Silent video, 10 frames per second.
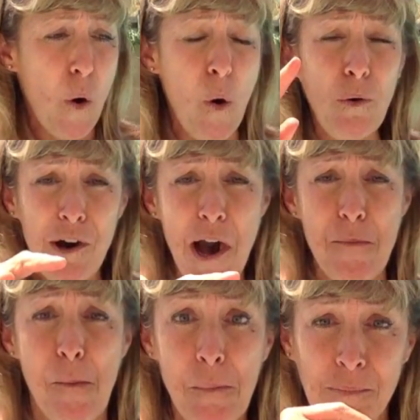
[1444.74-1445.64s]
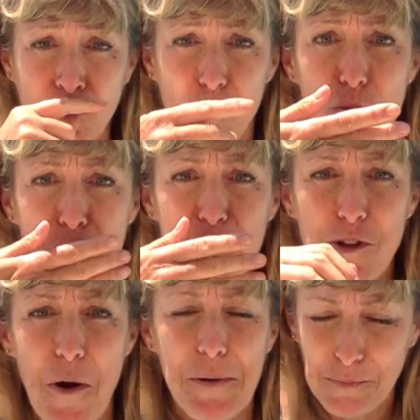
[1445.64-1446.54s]
Okay. Oops,
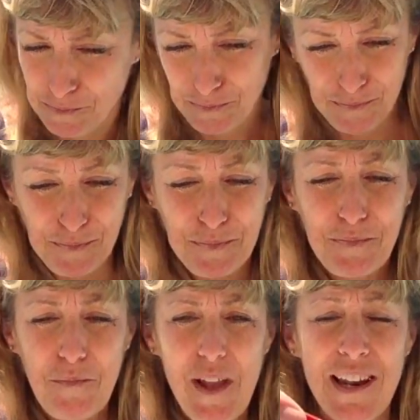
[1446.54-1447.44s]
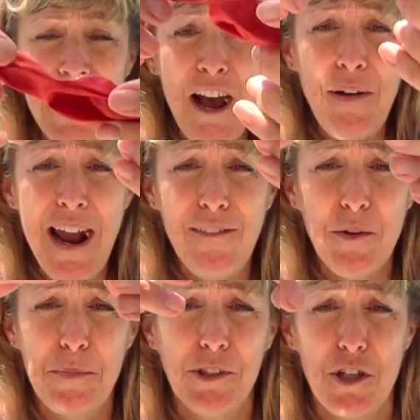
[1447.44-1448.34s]
sorry. Now I have a
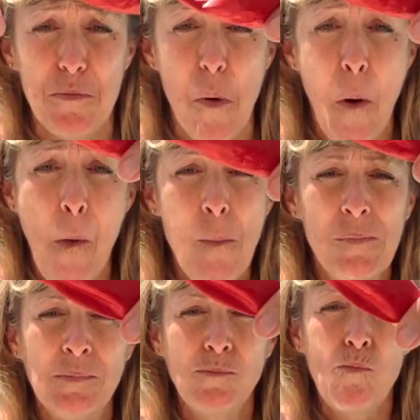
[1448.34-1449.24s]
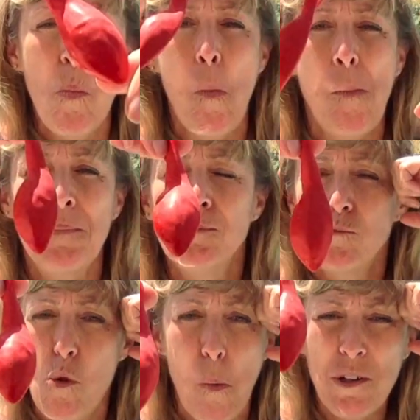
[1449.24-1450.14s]
balloon.
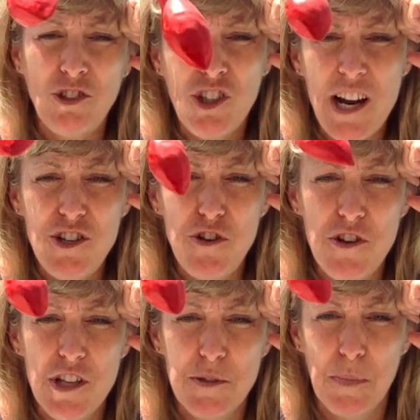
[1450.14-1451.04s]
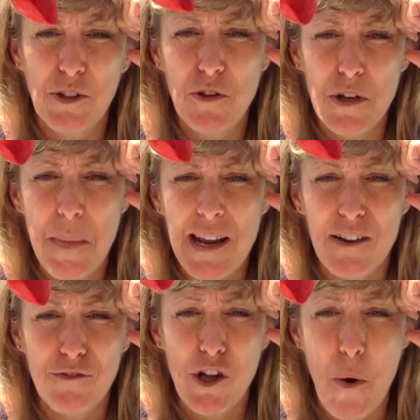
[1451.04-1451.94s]
What should I do to this balloon to make
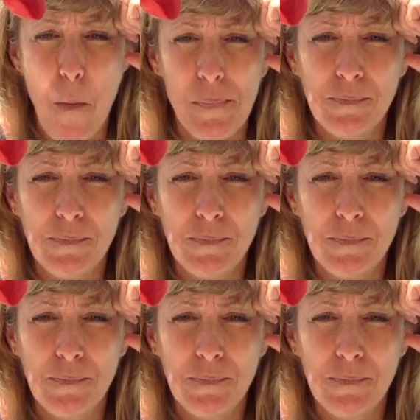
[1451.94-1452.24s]
it float?